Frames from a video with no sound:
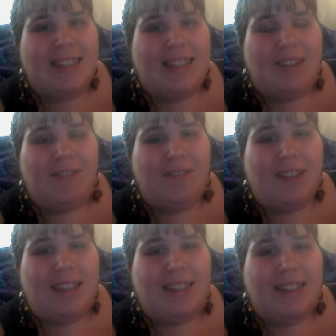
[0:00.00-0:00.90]
so
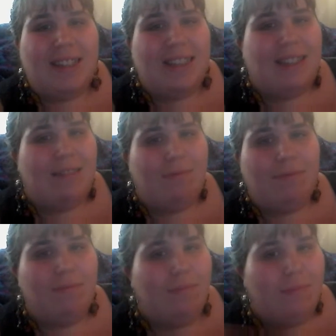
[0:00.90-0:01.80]
it's.
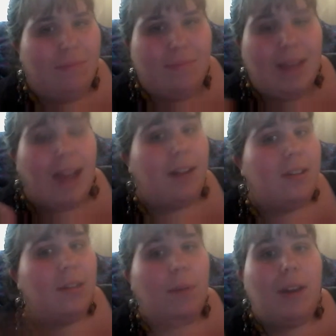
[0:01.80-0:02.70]
I
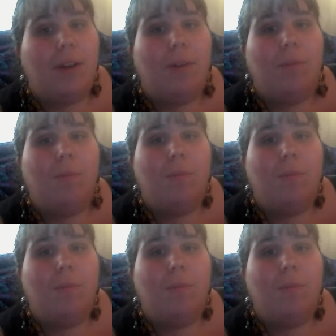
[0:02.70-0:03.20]
close the window.